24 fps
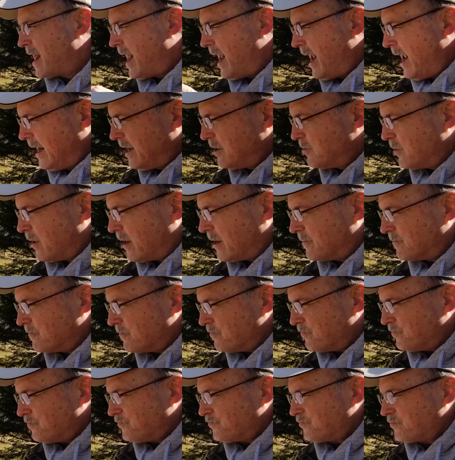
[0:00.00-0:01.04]
Anyway,
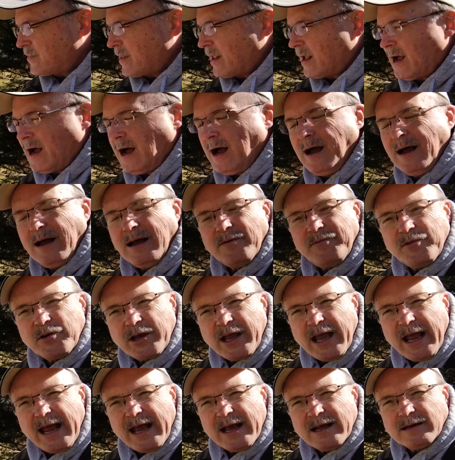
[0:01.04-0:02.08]
if you
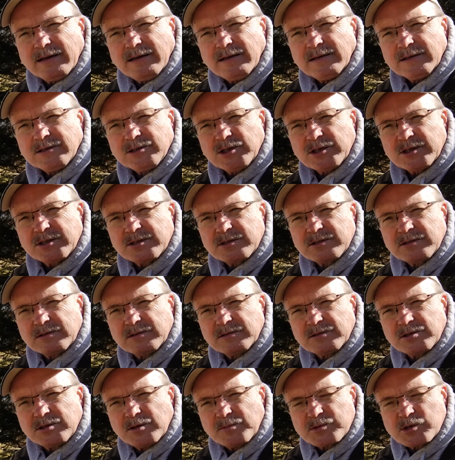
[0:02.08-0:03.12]
can, just
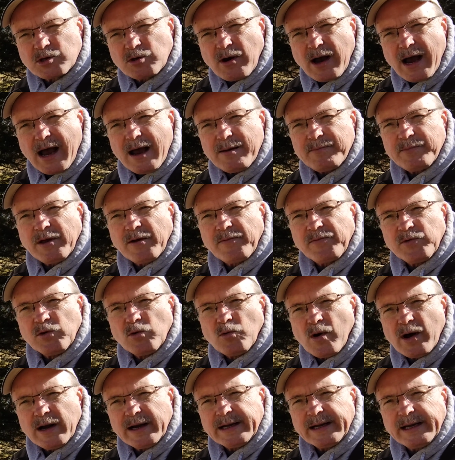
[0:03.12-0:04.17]
subscribe if you
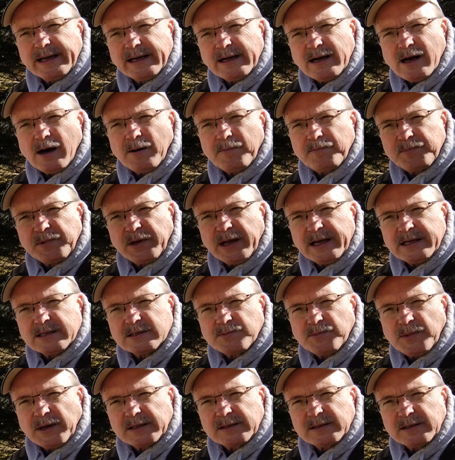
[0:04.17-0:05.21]
want to get
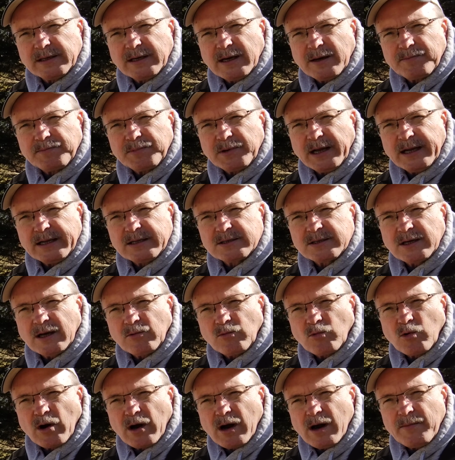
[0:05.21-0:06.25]
updates, monthly updates
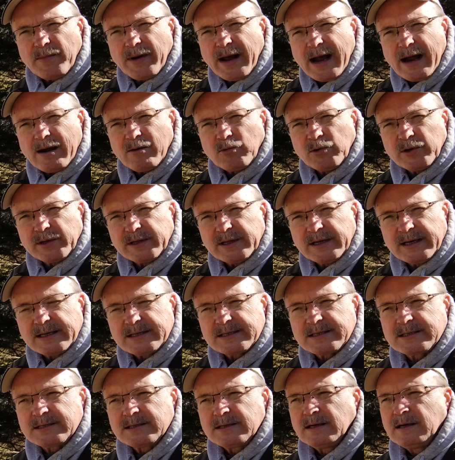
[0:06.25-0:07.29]
on where I'm at with
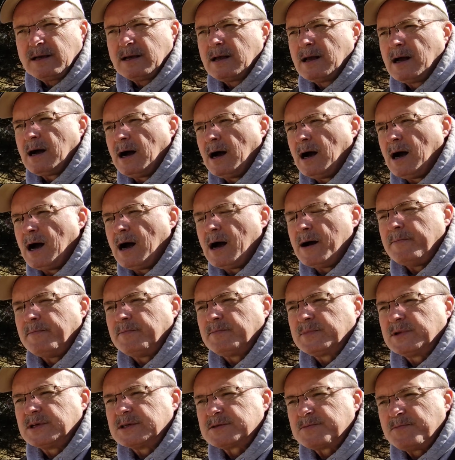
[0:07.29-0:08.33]
this.
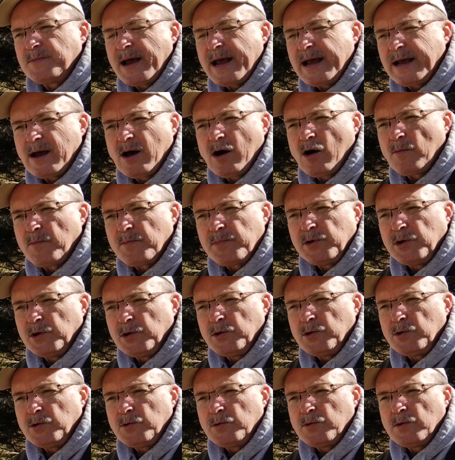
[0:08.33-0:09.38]
This may help
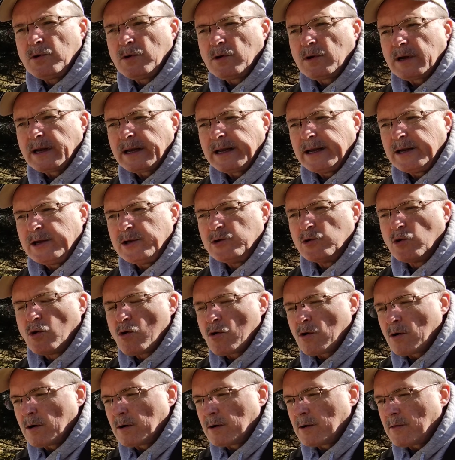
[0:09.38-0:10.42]
you in
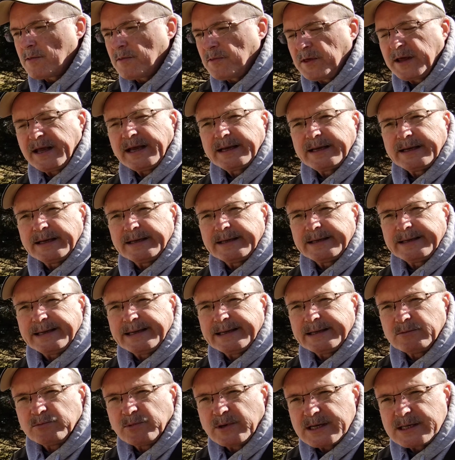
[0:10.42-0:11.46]
your thinking
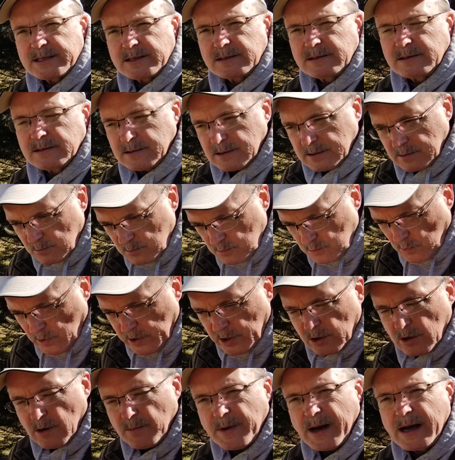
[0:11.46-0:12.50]
when
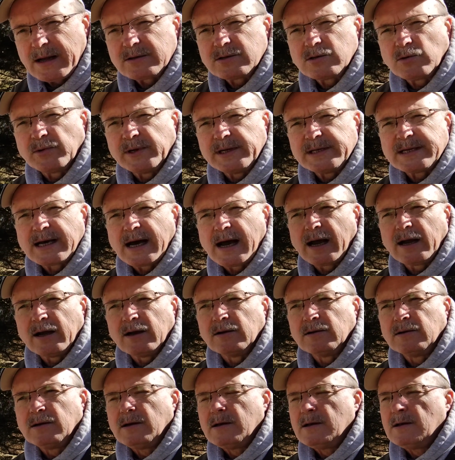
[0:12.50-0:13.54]
you're about to
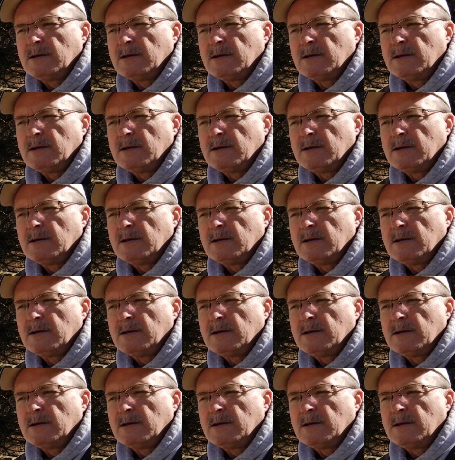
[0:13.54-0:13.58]
retire.